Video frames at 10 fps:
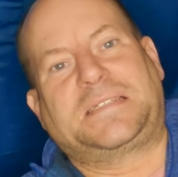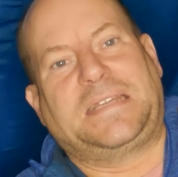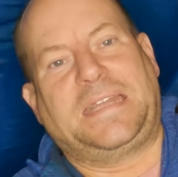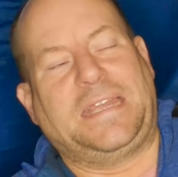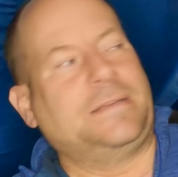can
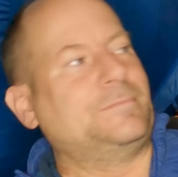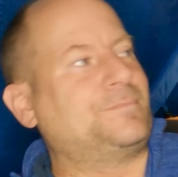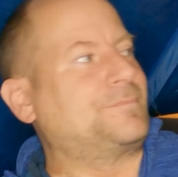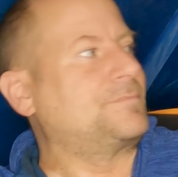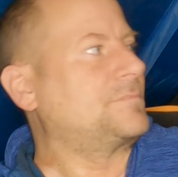see here.
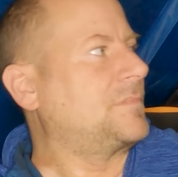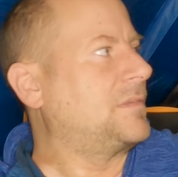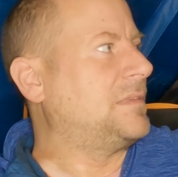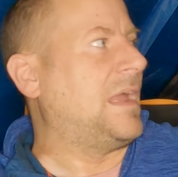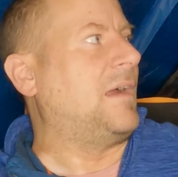
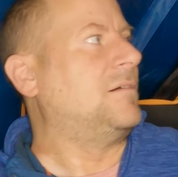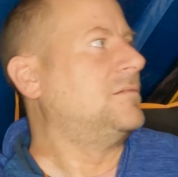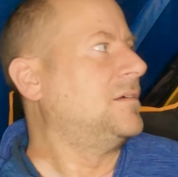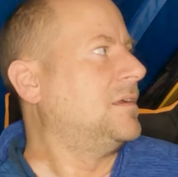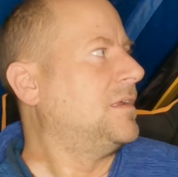Now,
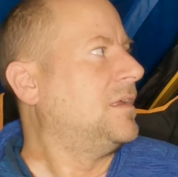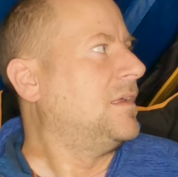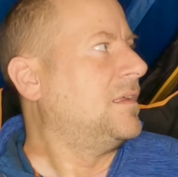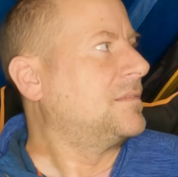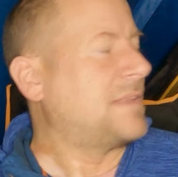
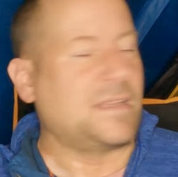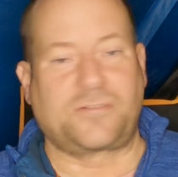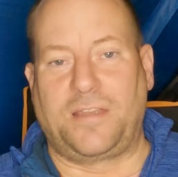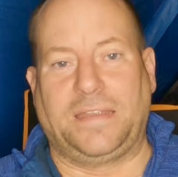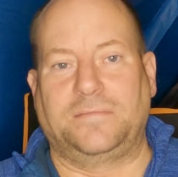that's
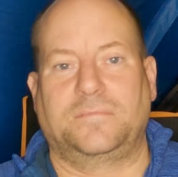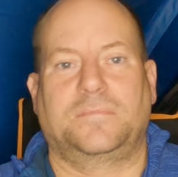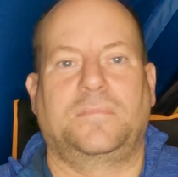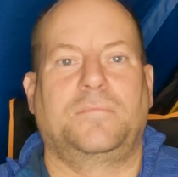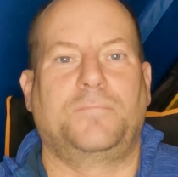great,
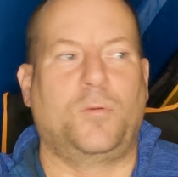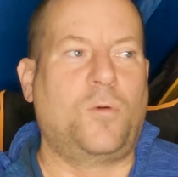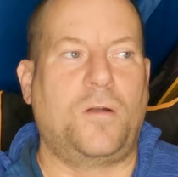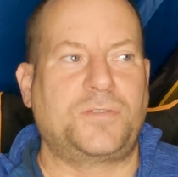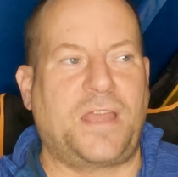but
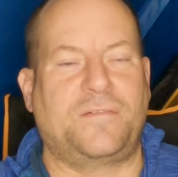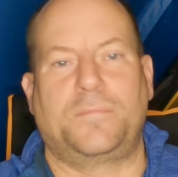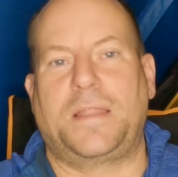why would you have a